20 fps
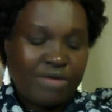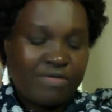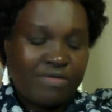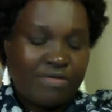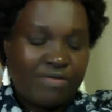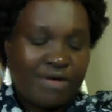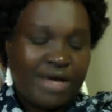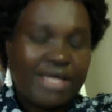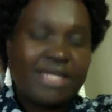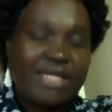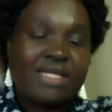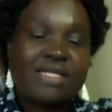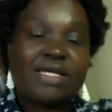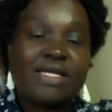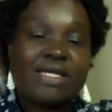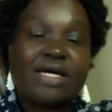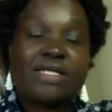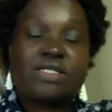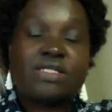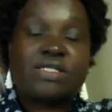find
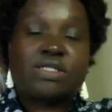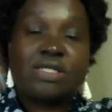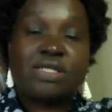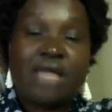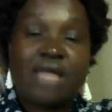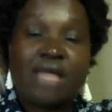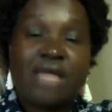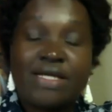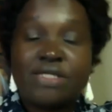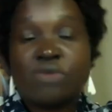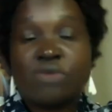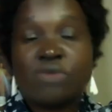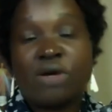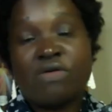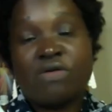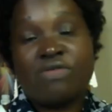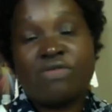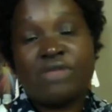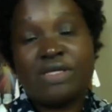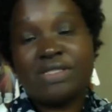that that is one
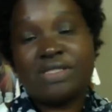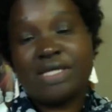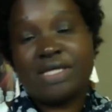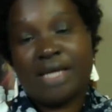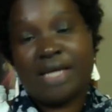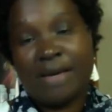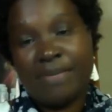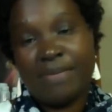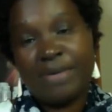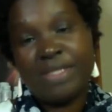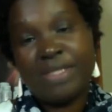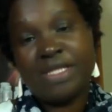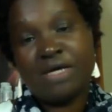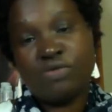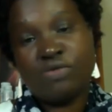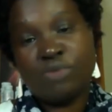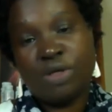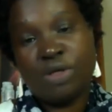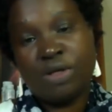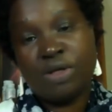of the things that happen,
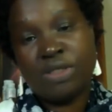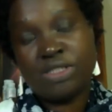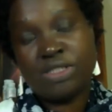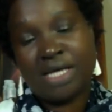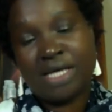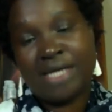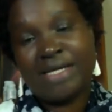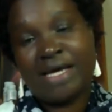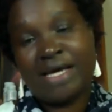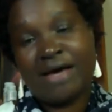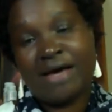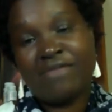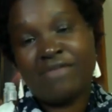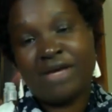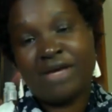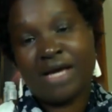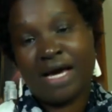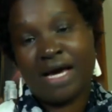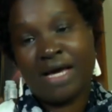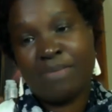that we start
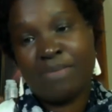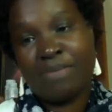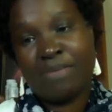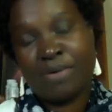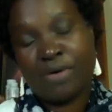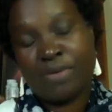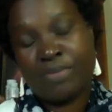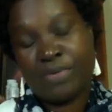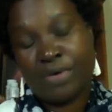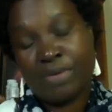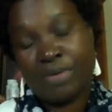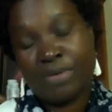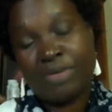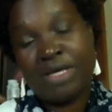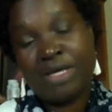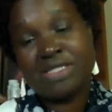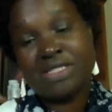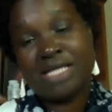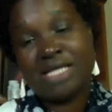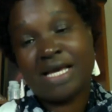having eye
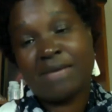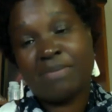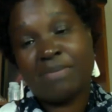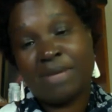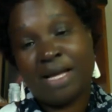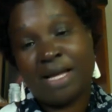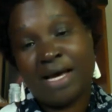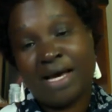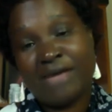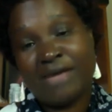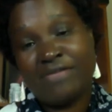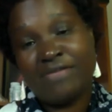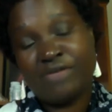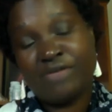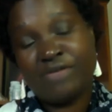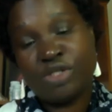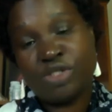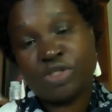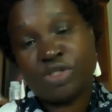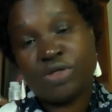problems like blurred
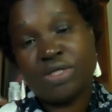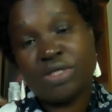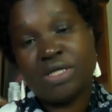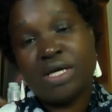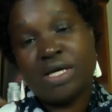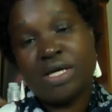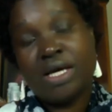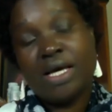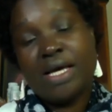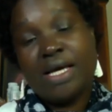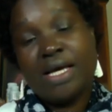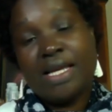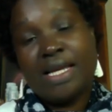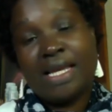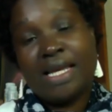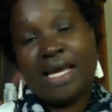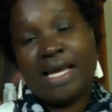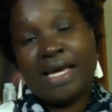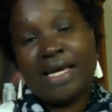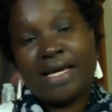vision,
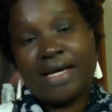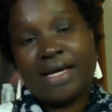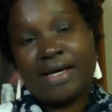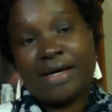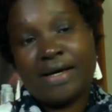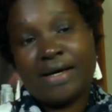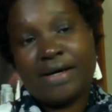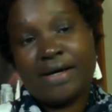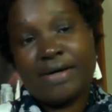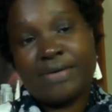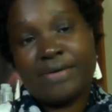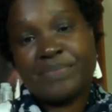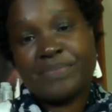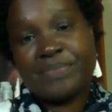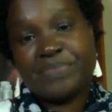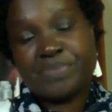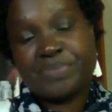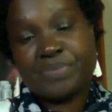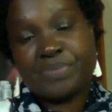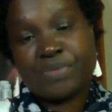like
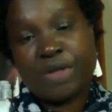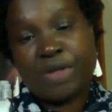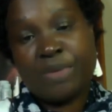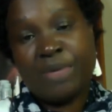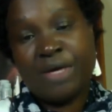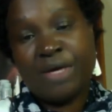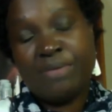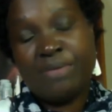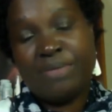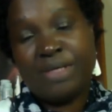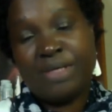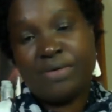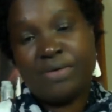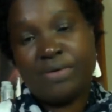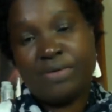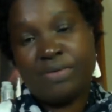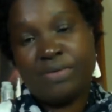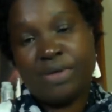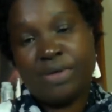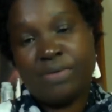
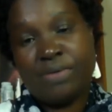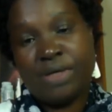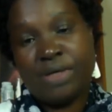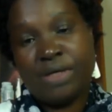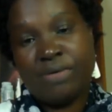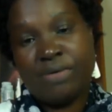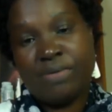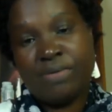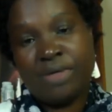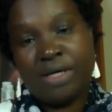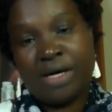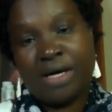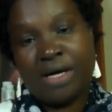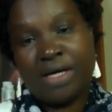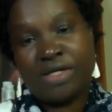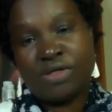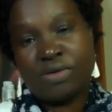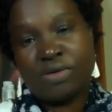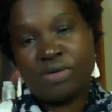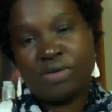maybe
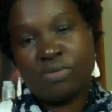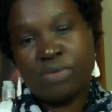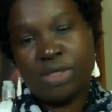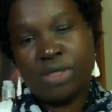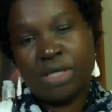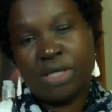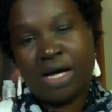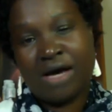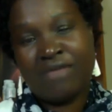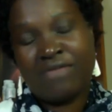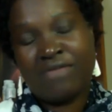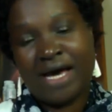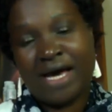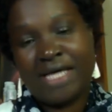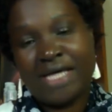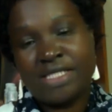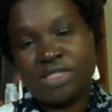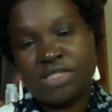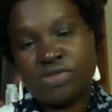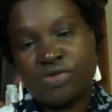we have
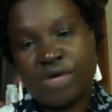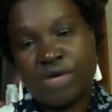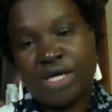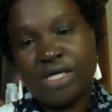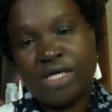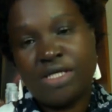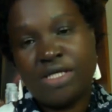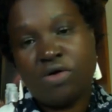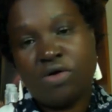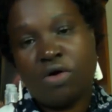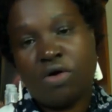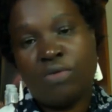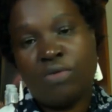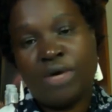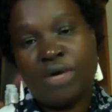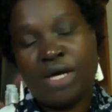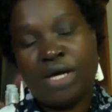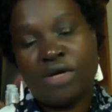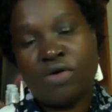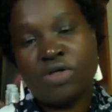eye strain, or
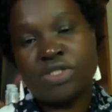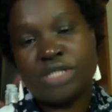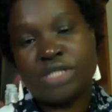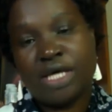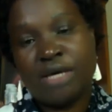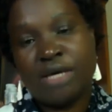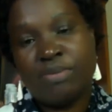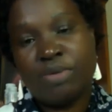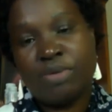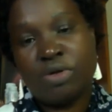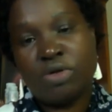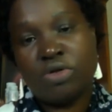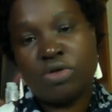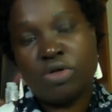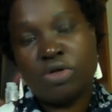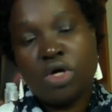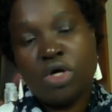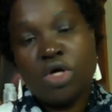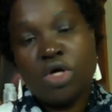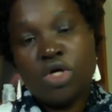we are not
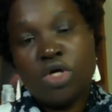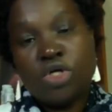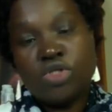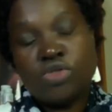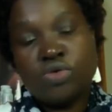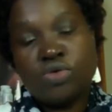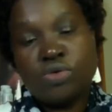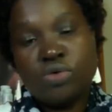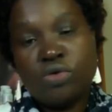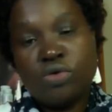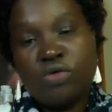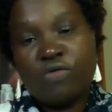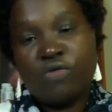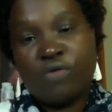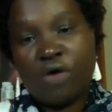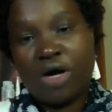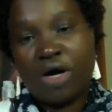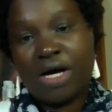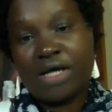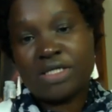able to
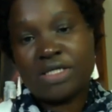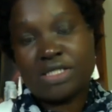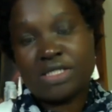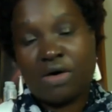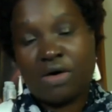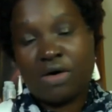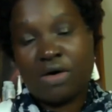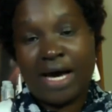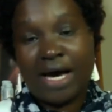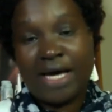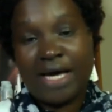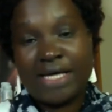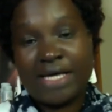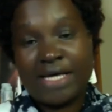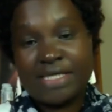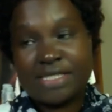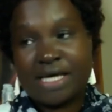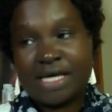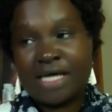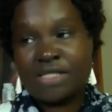focus our
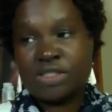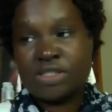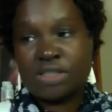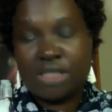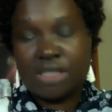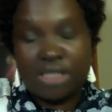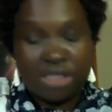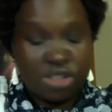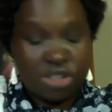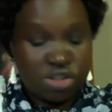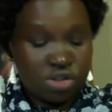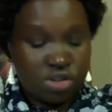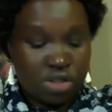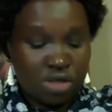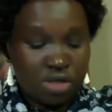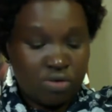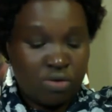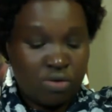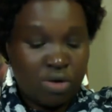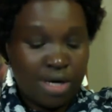eyes as
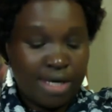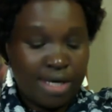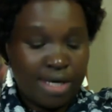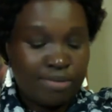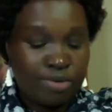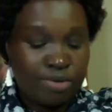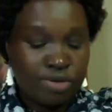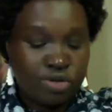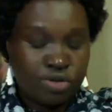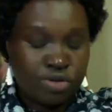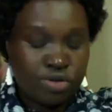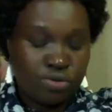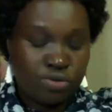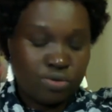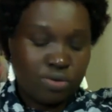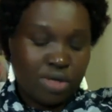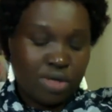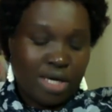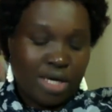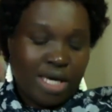initially we were able
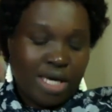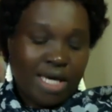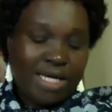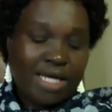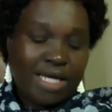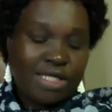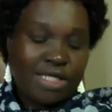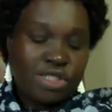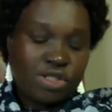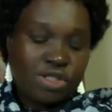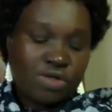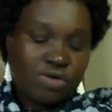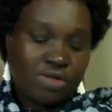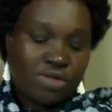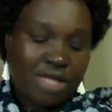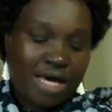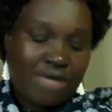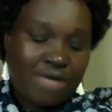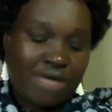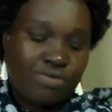to. In addition to
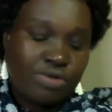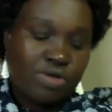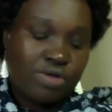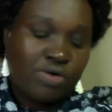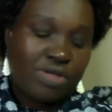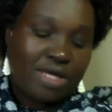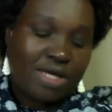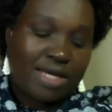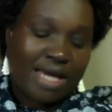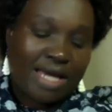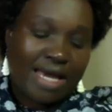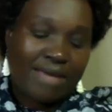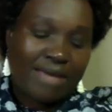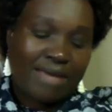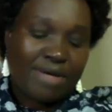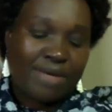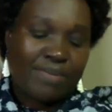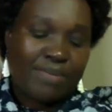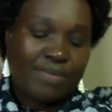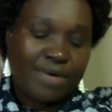that, we know that high
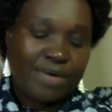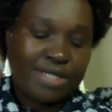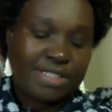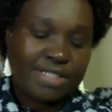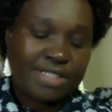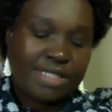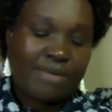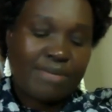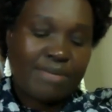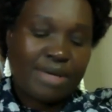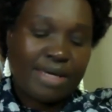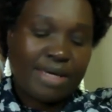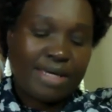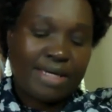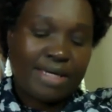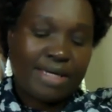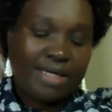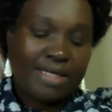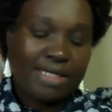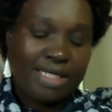blood pressure
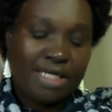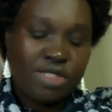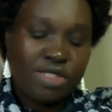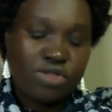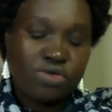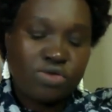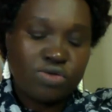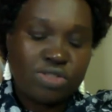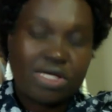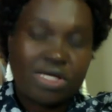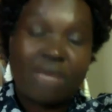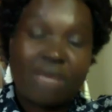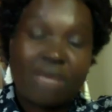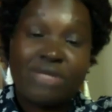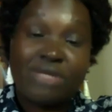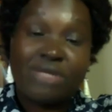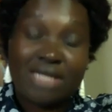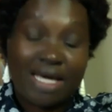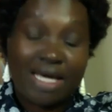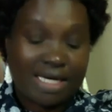may lead to
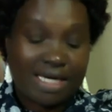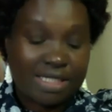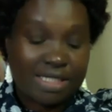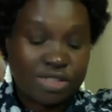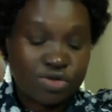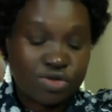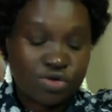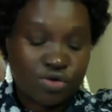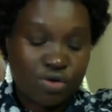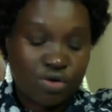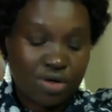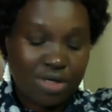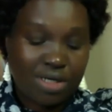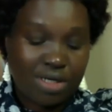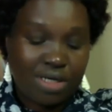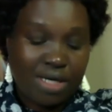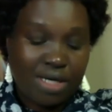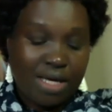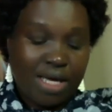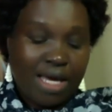something like a stroke.
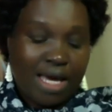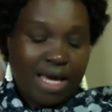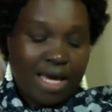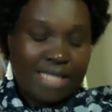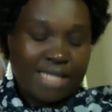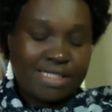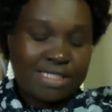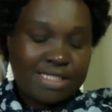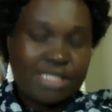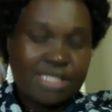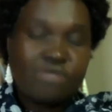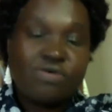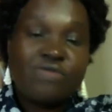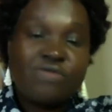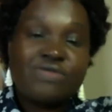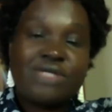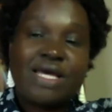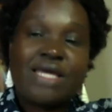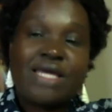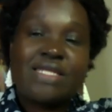And since
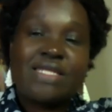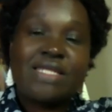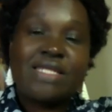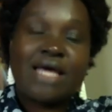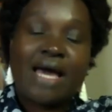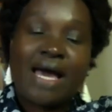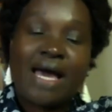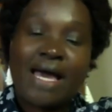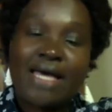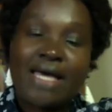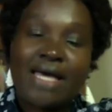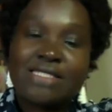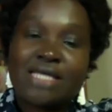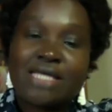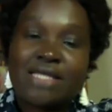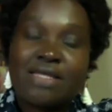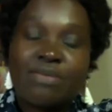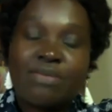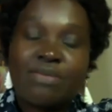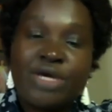we've said the eyes
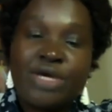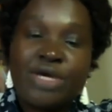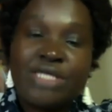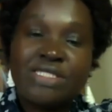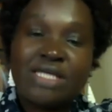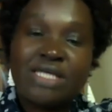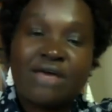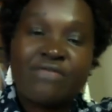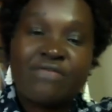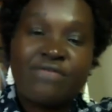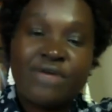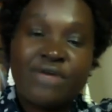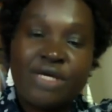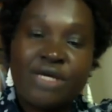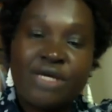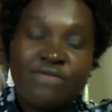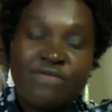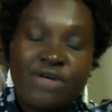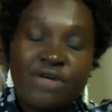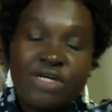and the brains are
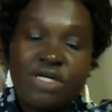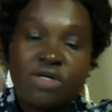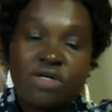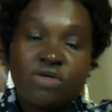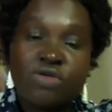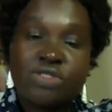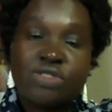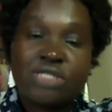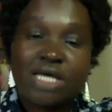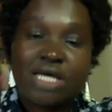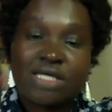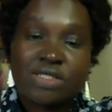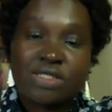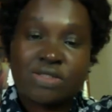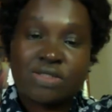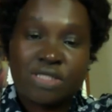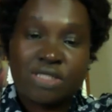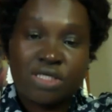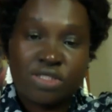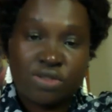in very close
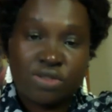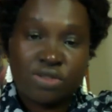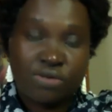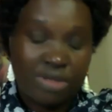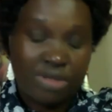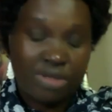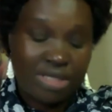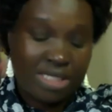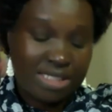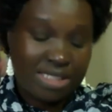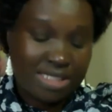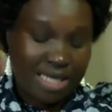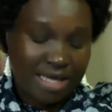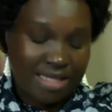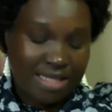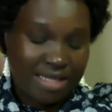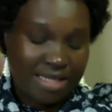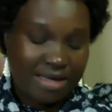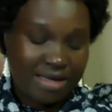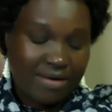association with each
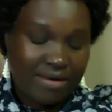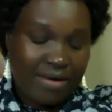other,